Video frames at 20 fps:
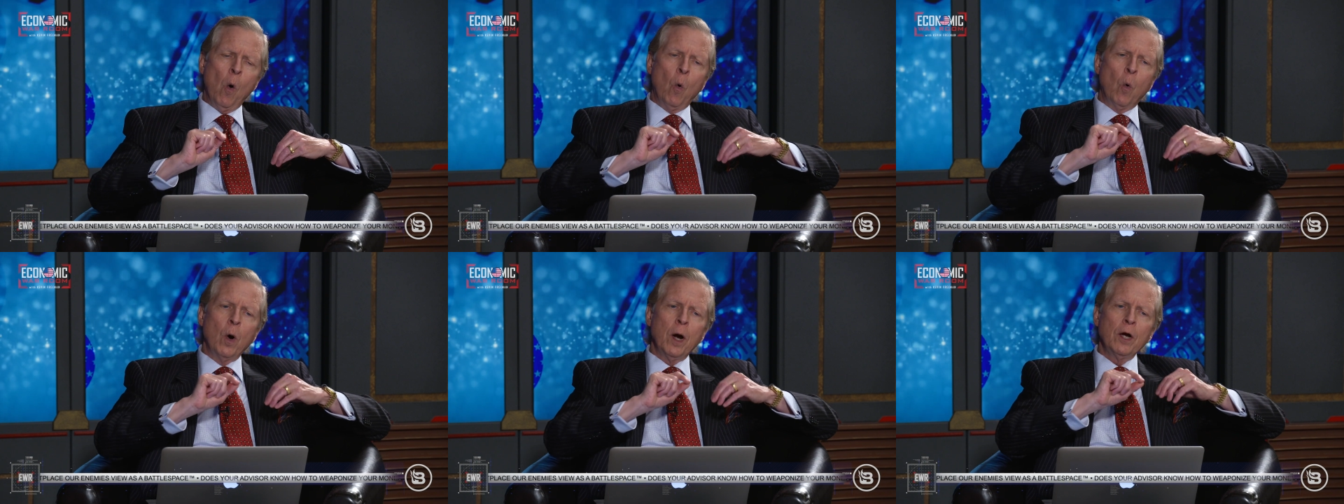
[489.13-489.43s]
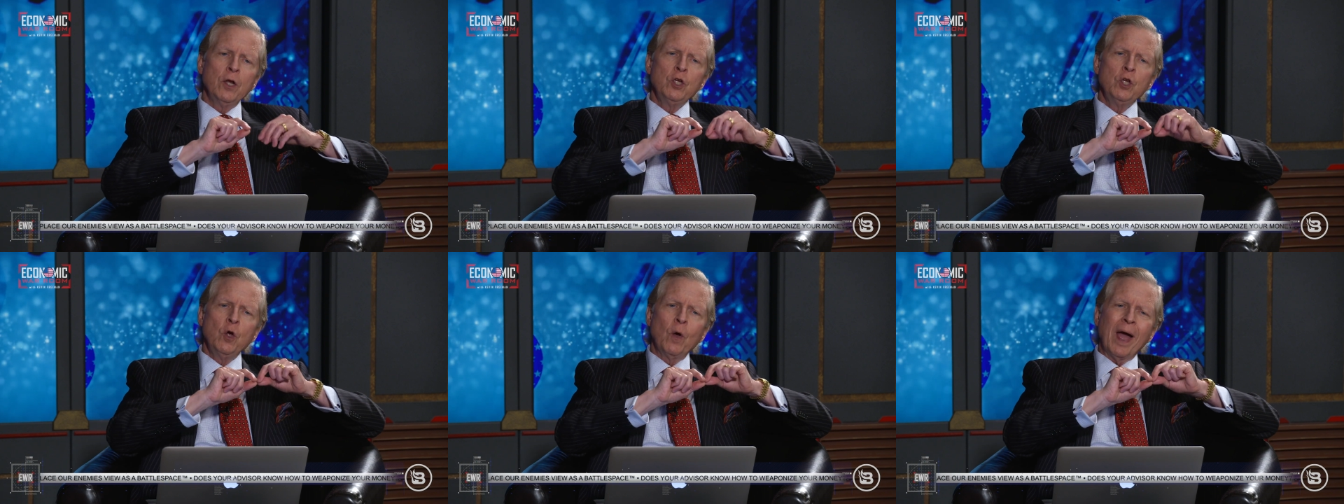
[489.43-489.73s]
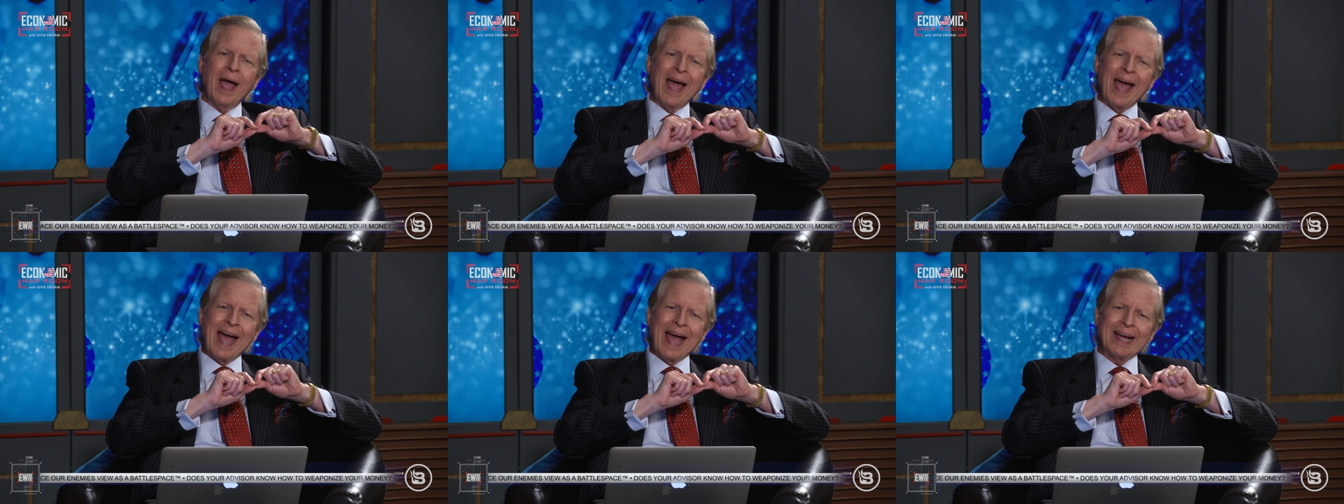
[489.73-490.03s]
where you
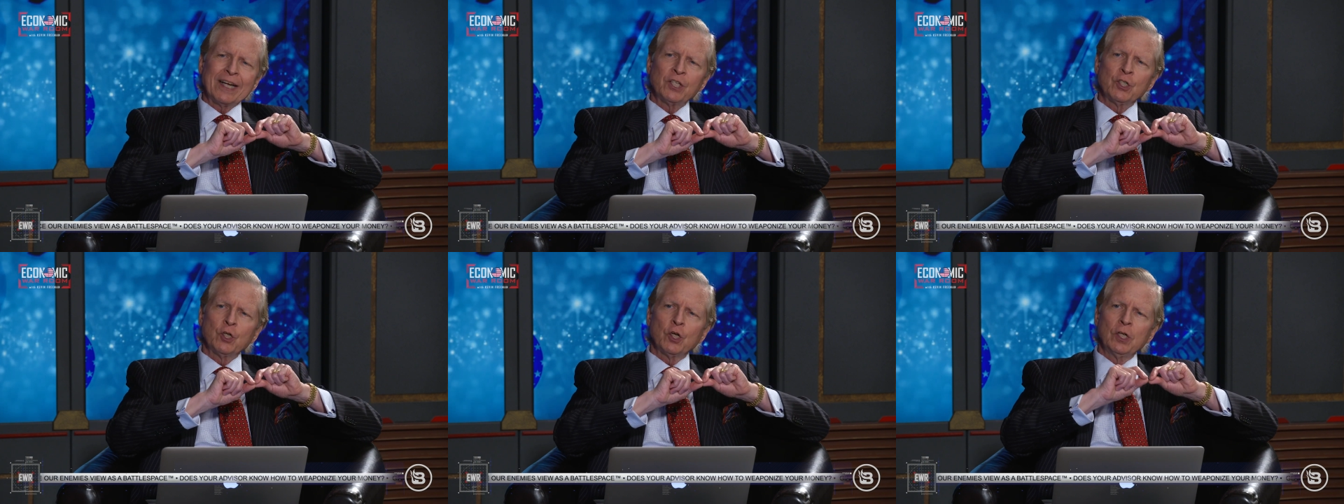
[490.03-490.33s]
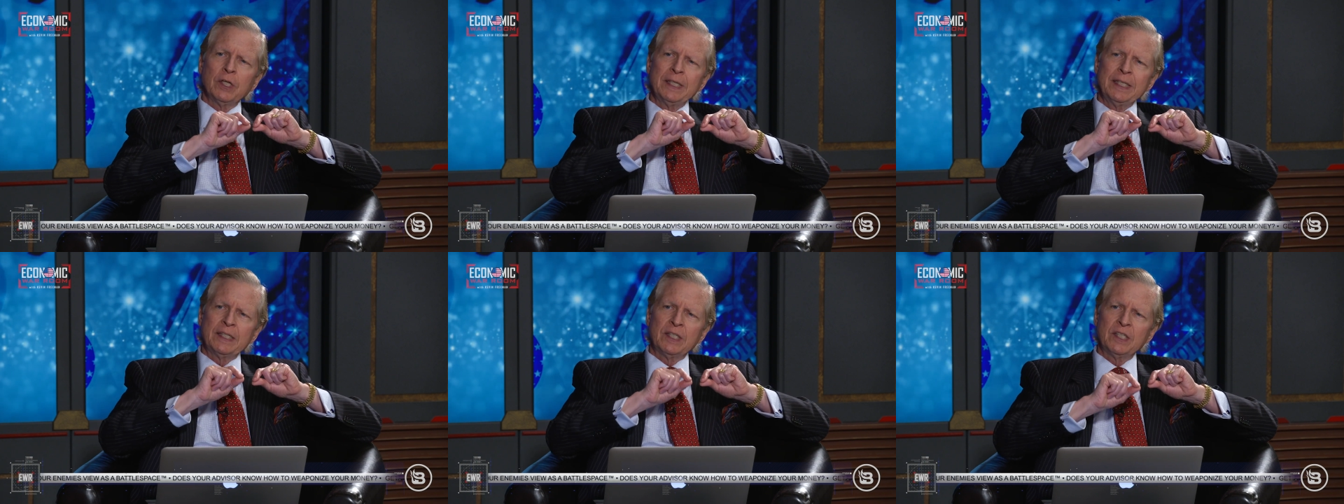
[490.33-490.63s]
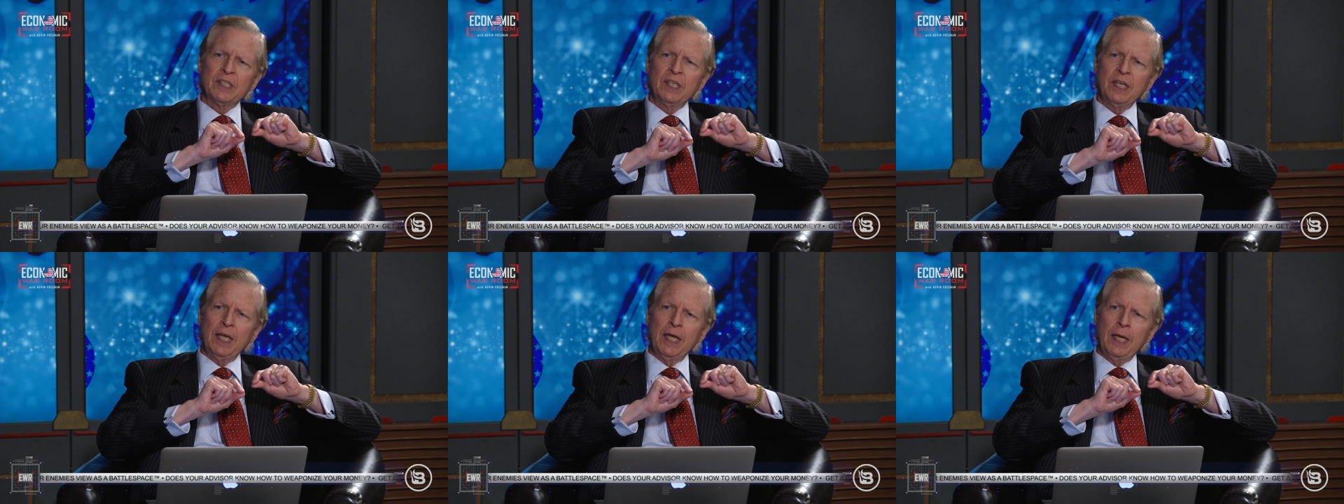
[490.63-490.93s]
actually
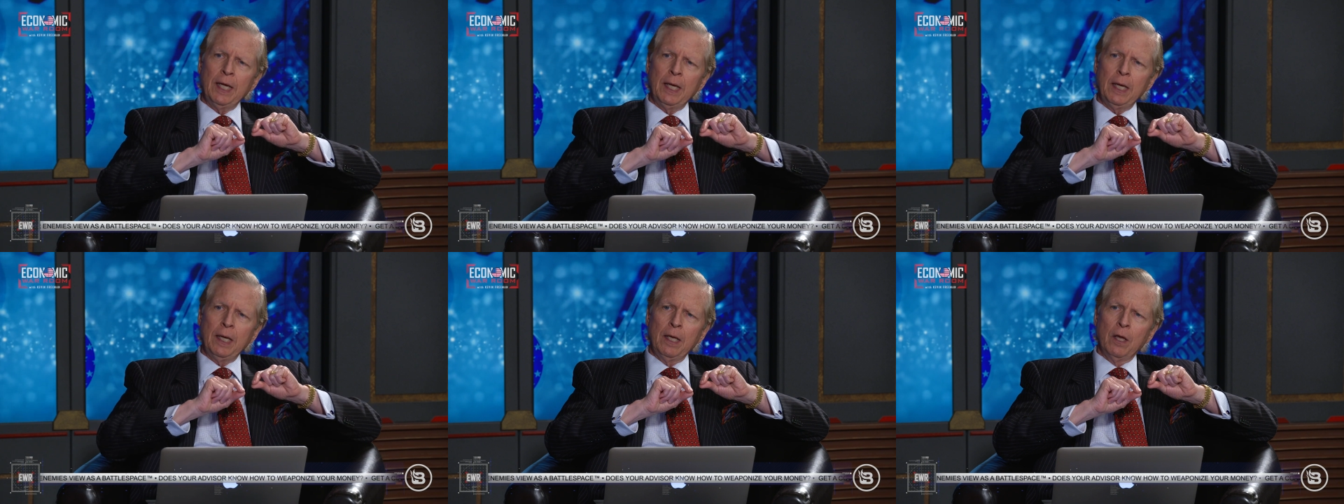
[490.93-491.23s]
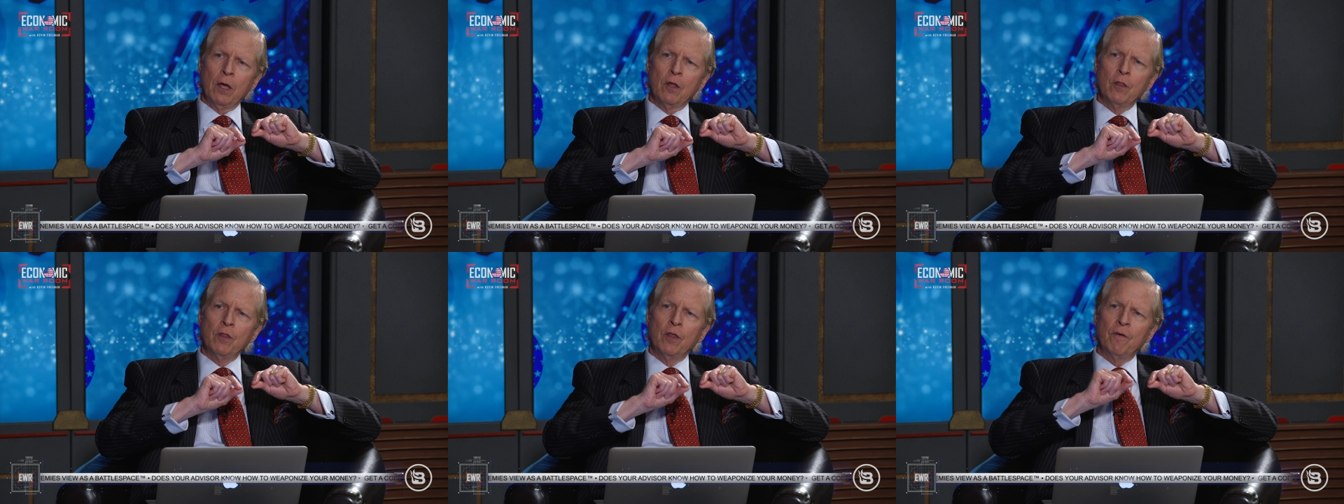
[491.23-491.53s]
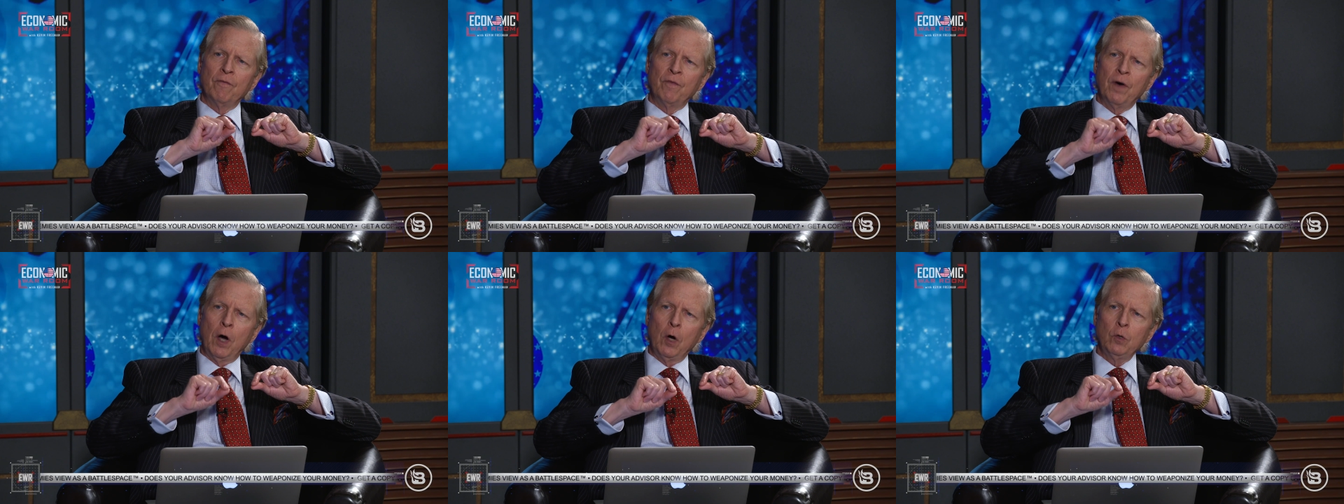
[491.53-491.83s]
see
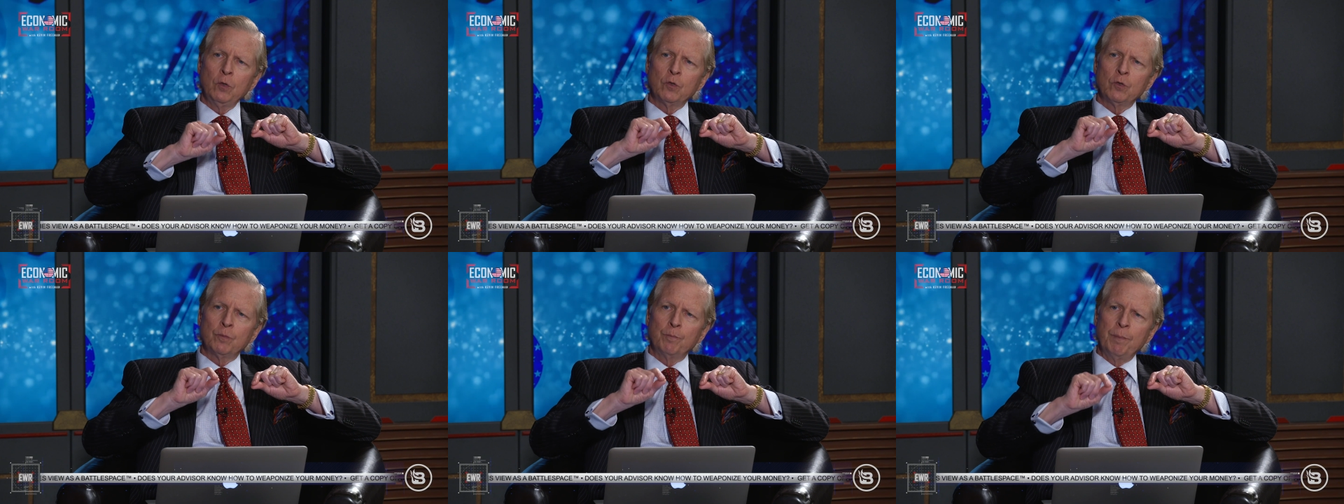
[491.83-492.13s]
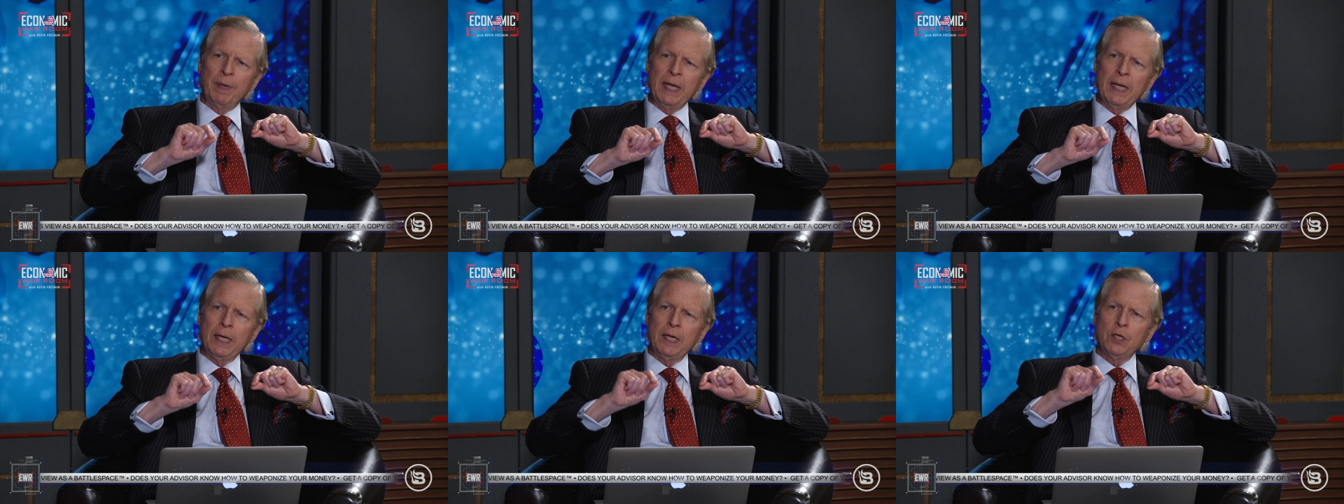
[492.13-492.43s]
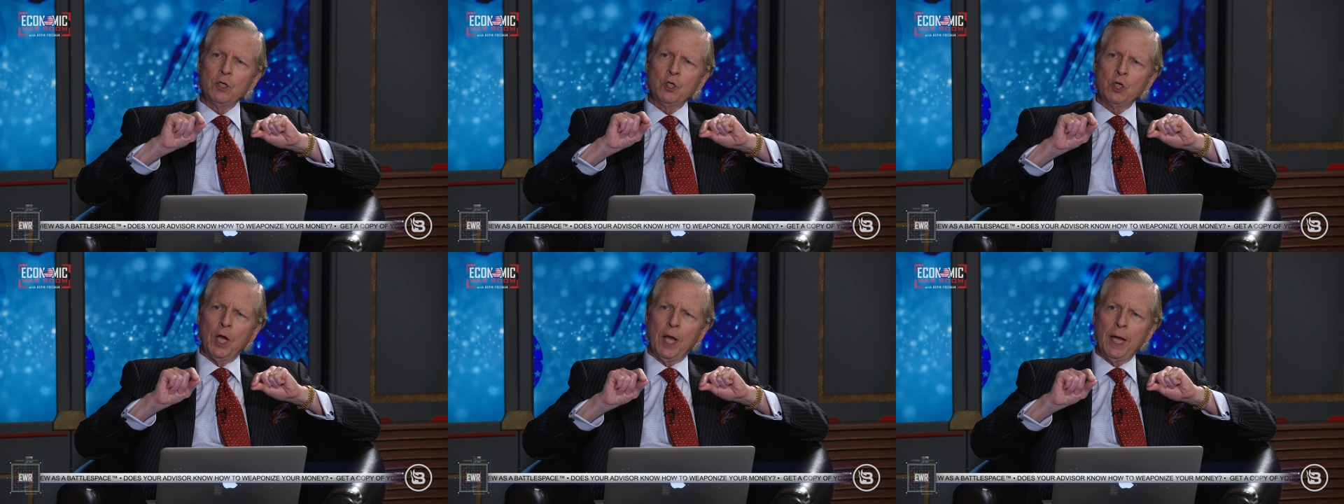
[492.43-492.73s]
the votes
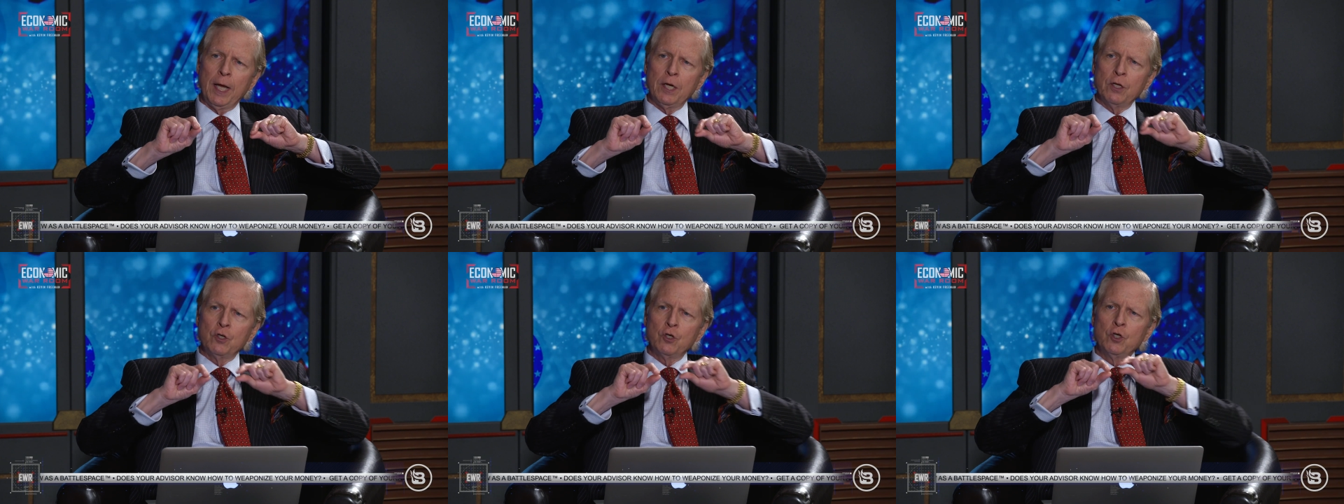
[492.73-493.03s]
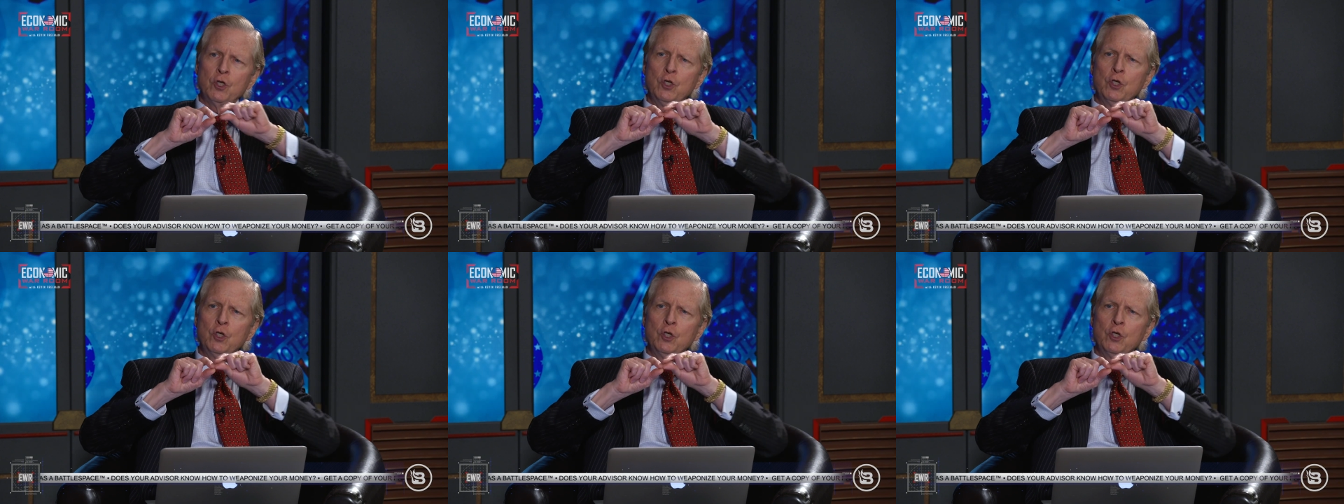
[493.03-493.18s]
being changed.